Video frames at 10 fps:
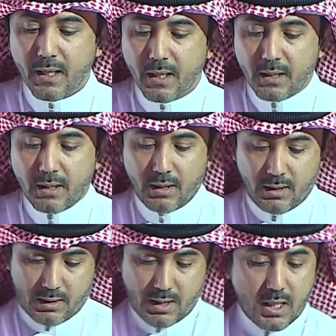
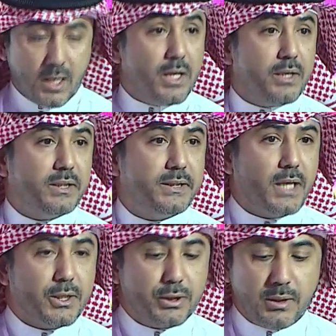And this is actually my
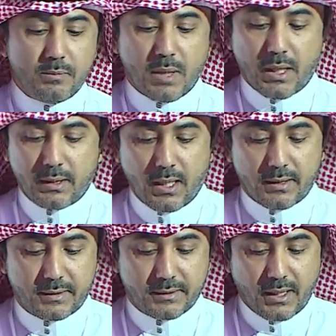last
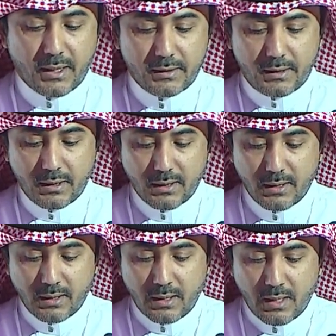slide.
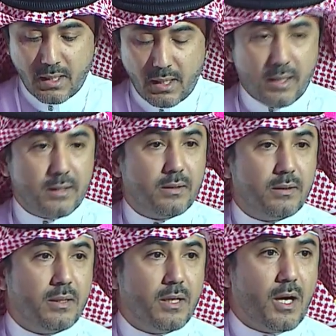And I'll
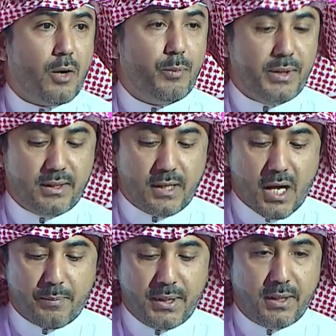be happy
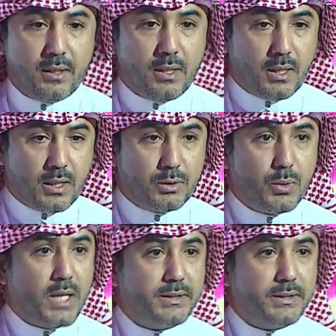to answer any question.